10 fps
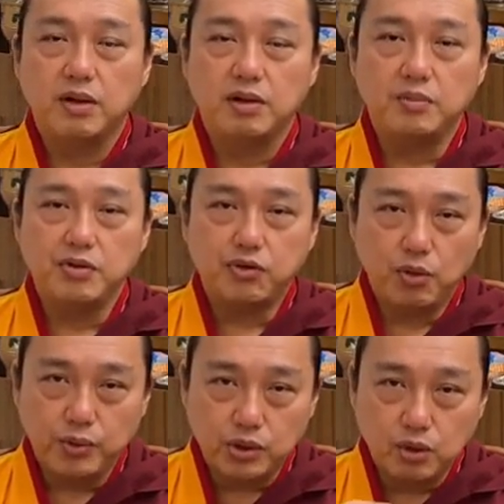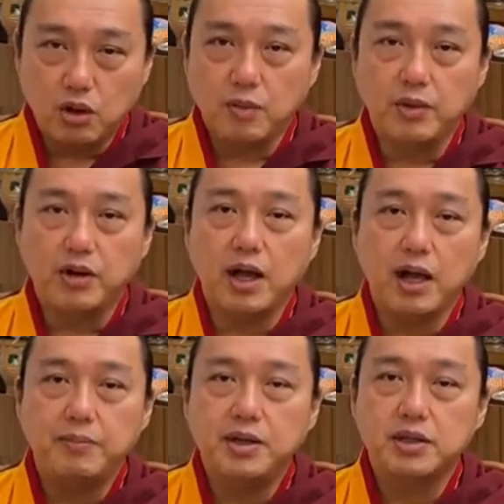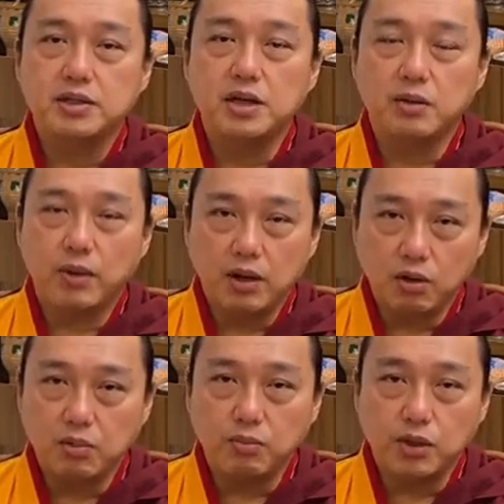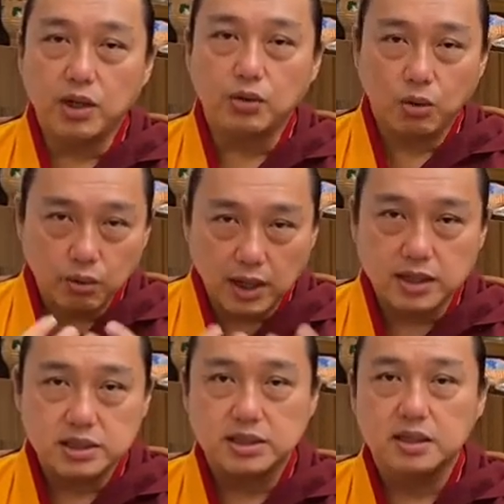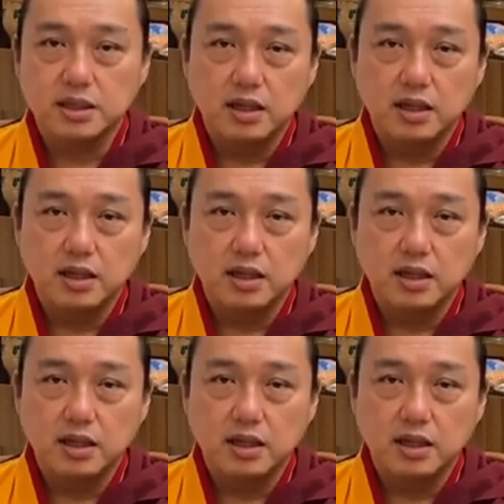before we talk about the happiness that what Lord Buddha told us,